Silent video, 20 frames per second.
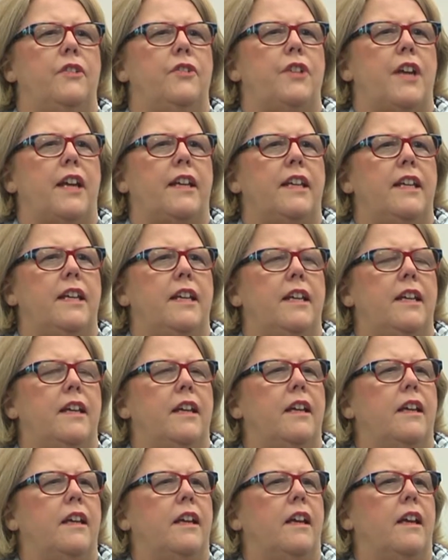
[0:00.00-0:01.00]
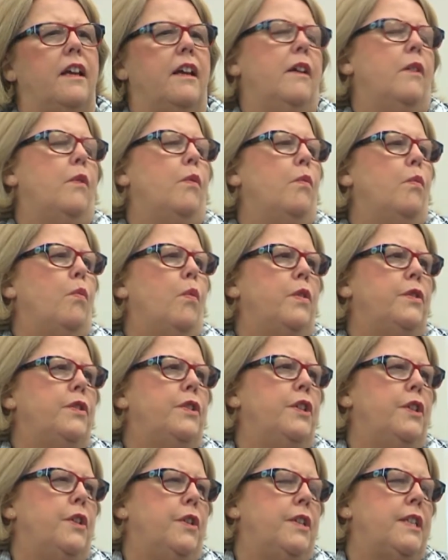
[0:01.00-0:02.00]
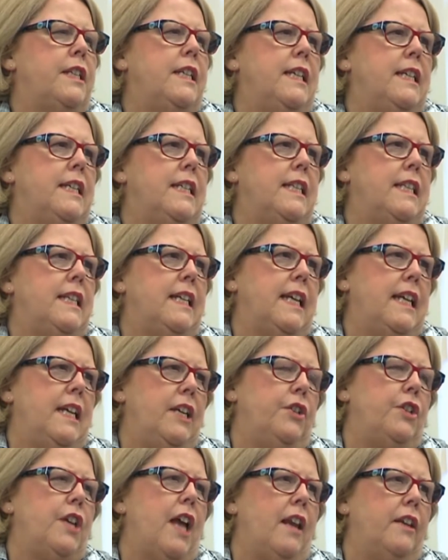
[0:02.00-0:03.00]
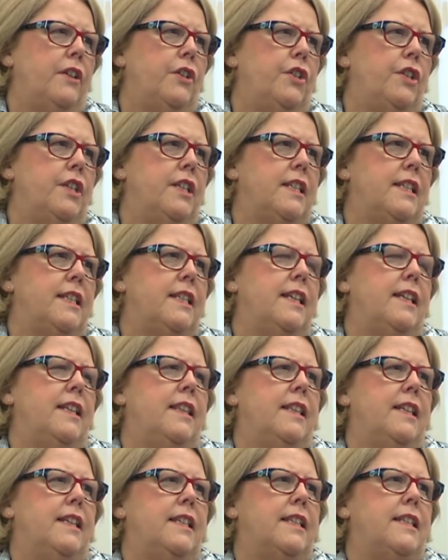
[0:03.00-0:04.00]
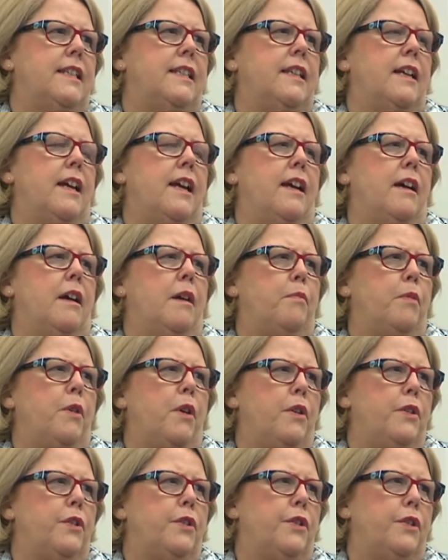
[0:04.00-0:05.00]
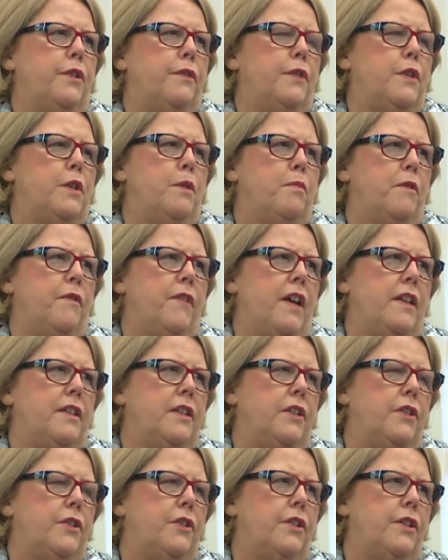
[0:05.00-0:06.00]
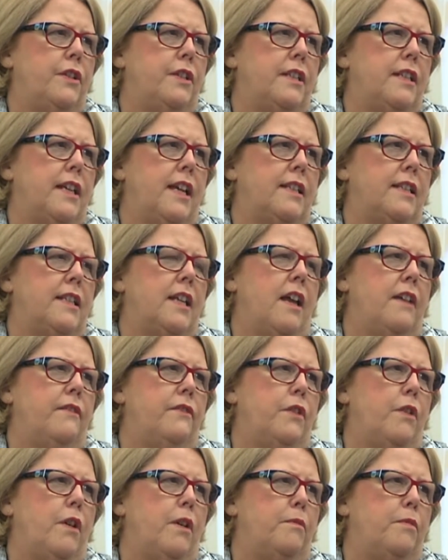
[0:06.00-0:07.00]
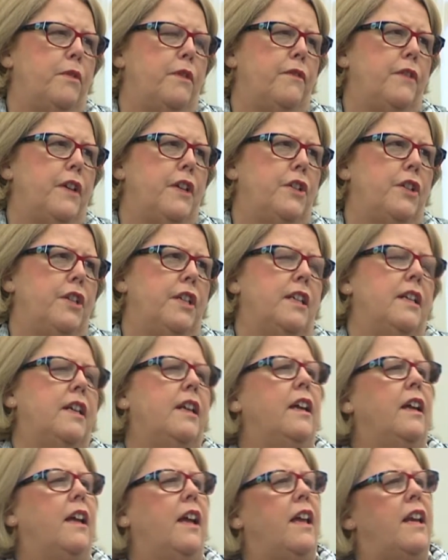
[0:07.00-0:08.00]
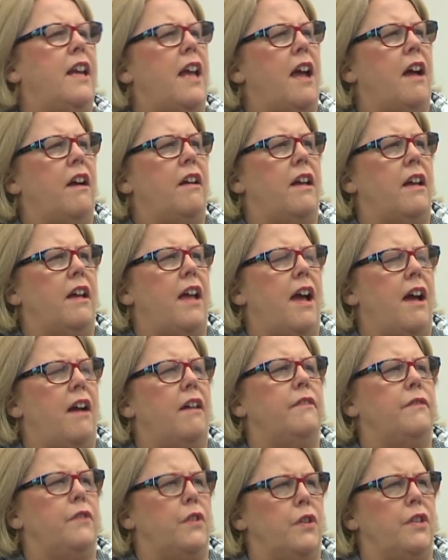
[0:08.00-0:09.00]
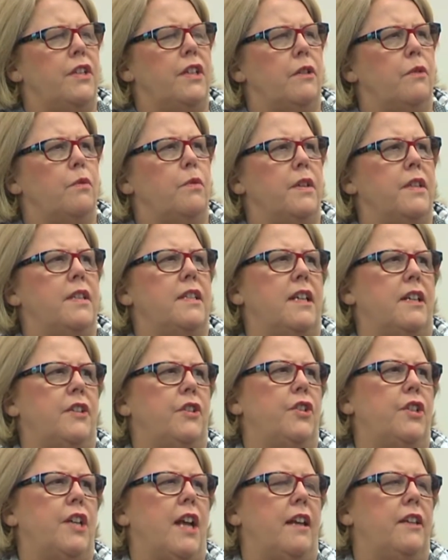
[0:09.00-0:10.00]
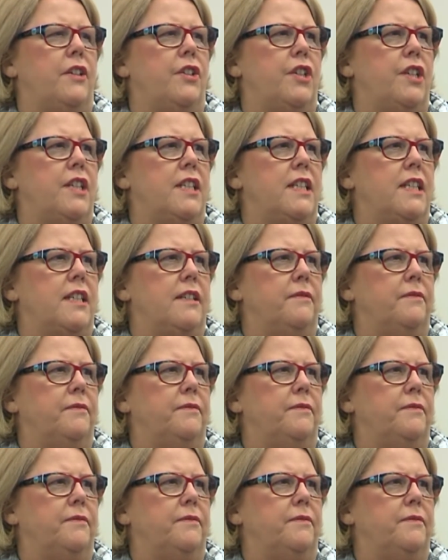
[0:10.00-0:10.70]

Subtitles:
Jackie, what do you see as the key challenges in this approach of supervising students outside of your own profession, and how have you dealt with such challenges?